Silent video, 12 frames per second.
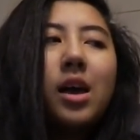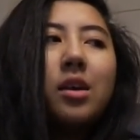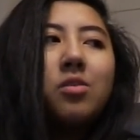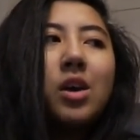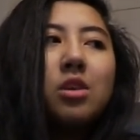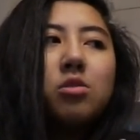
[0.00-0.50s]

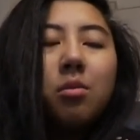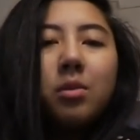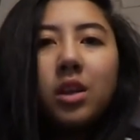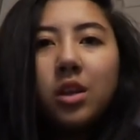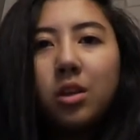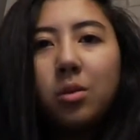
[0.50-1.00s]
If you guys want
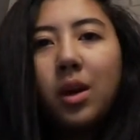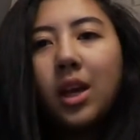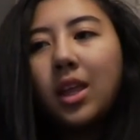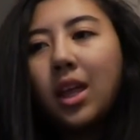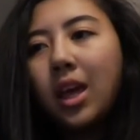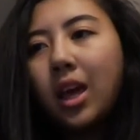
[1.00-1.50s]
me to do
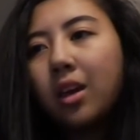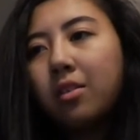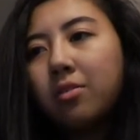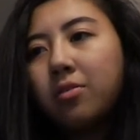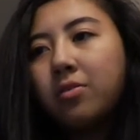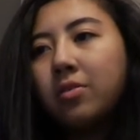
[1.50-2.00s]
a like
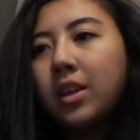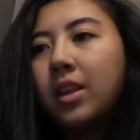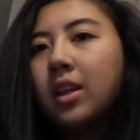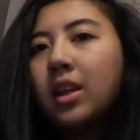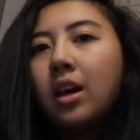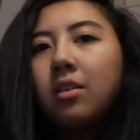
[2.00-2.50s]

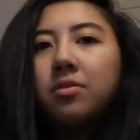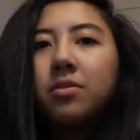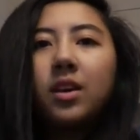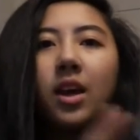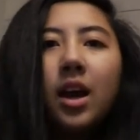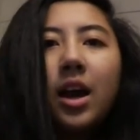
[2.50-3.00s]

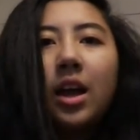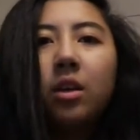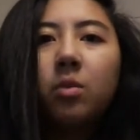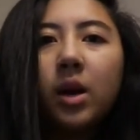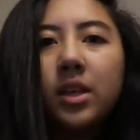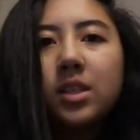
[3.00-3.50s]
Philadelphia
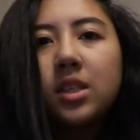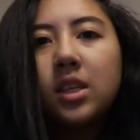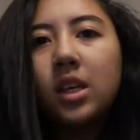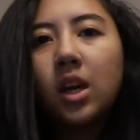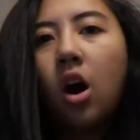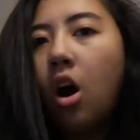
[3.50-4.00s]

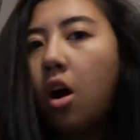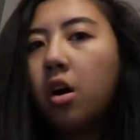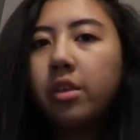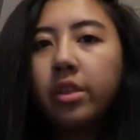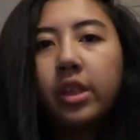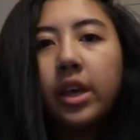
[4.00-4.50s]
NYC
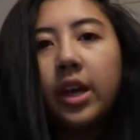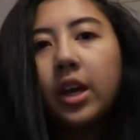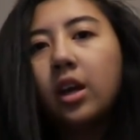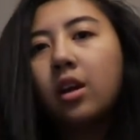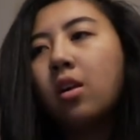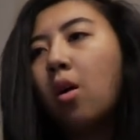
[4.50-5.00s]
haul
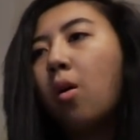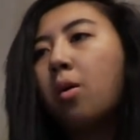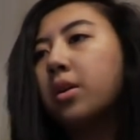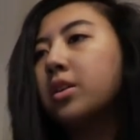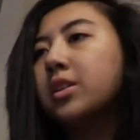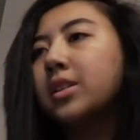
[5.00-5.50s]
thing
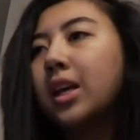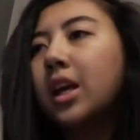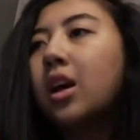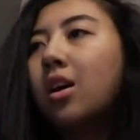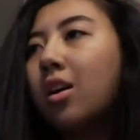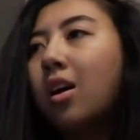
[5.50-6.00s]
or just
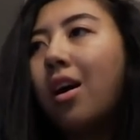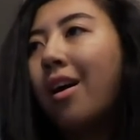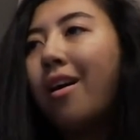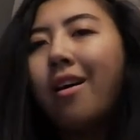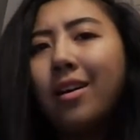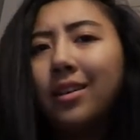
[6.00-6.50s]
like a
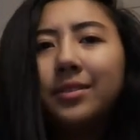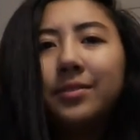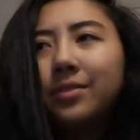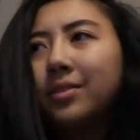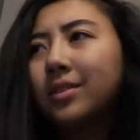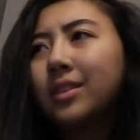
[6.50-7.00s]
haul,
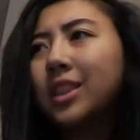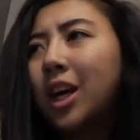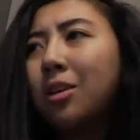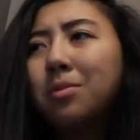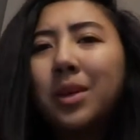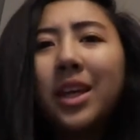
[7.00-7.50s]

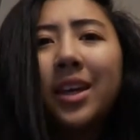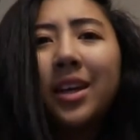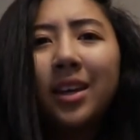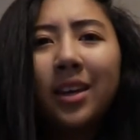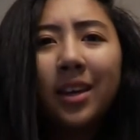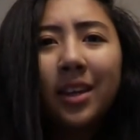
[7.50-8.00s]
tell me
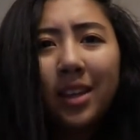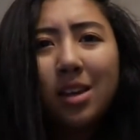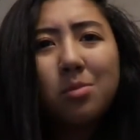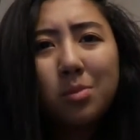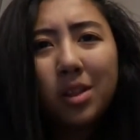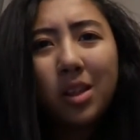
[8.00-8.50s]

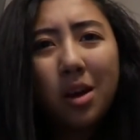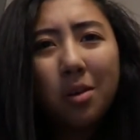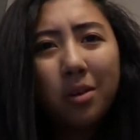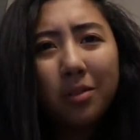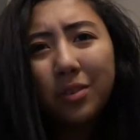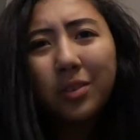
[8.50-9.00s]
down
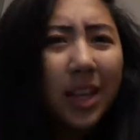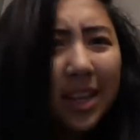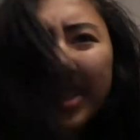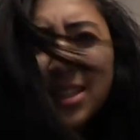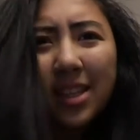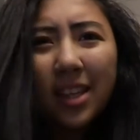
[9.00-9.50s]
below if you'd
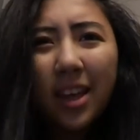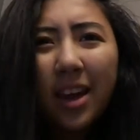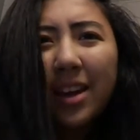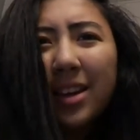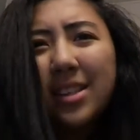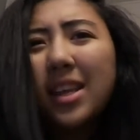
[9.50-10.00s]
like to see
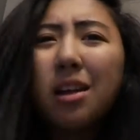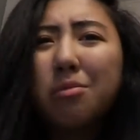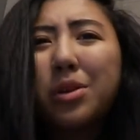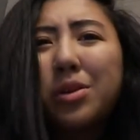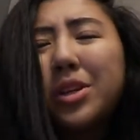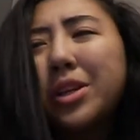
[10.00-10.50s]
that, because that'd
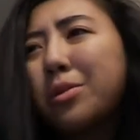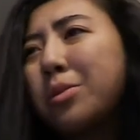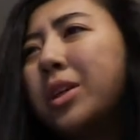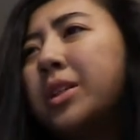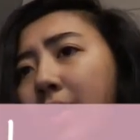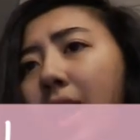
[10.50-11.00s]
be really
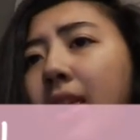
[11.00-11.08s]
cool.